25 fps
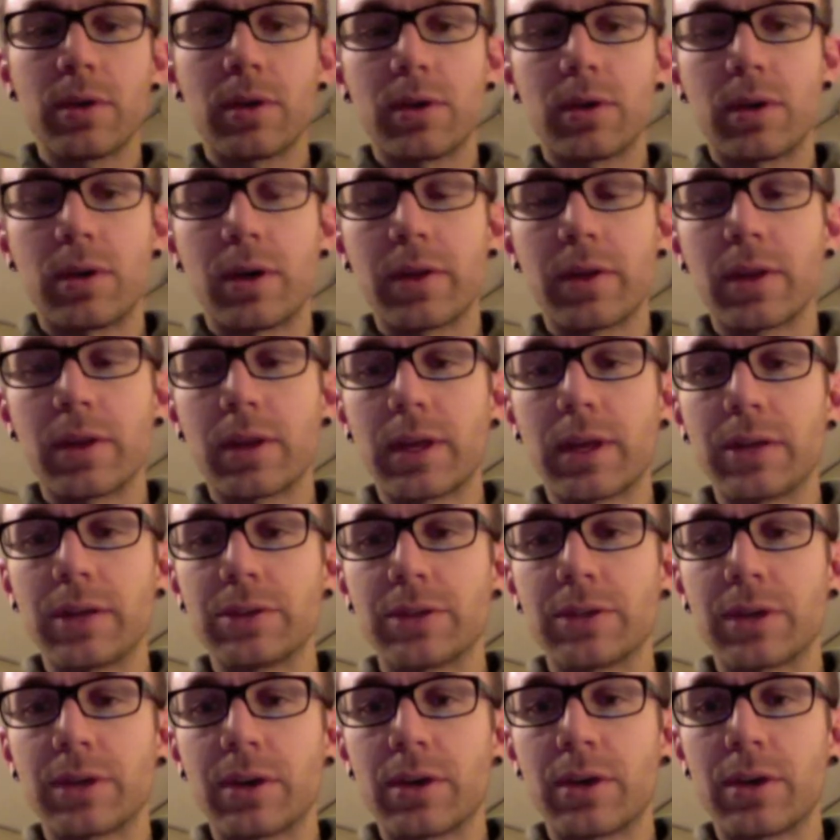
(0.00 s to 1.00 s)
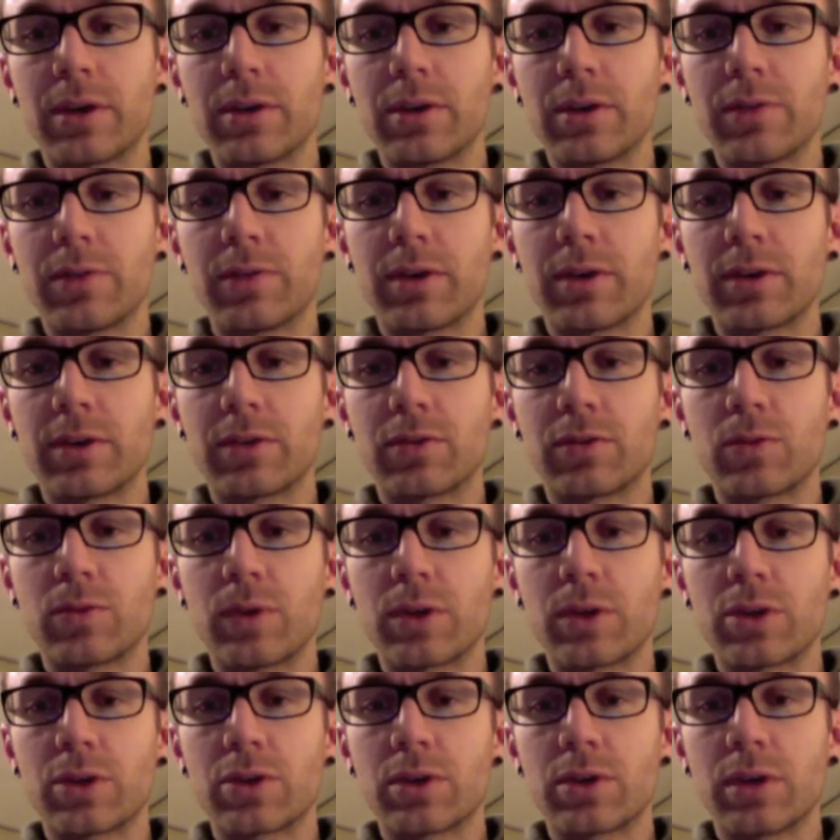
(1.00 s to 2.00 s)
on the lens here, you've got a
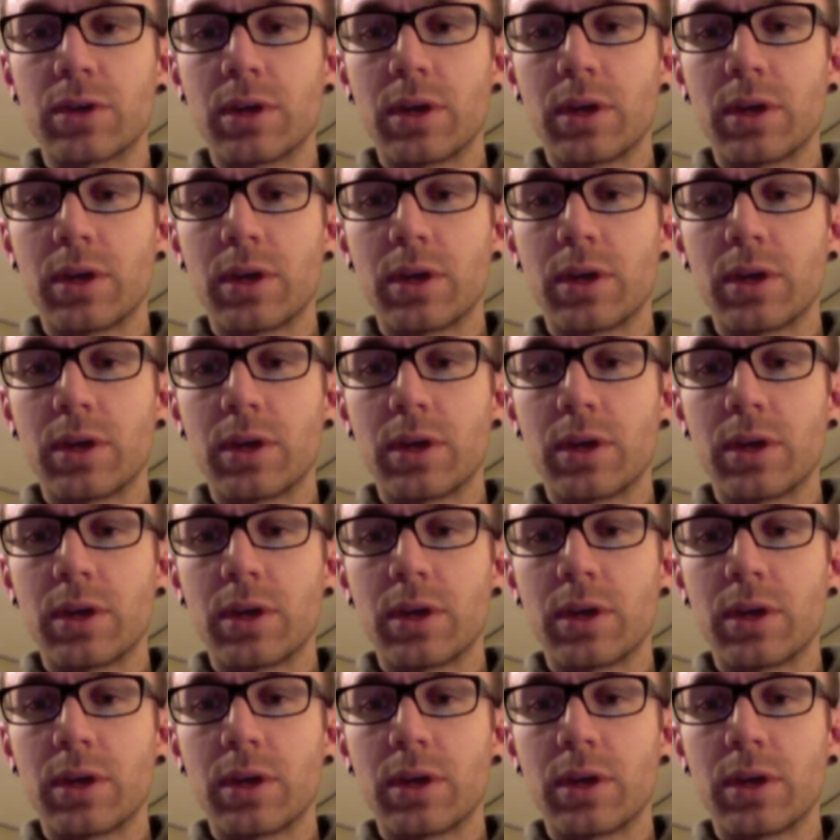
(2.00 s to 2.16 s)
switch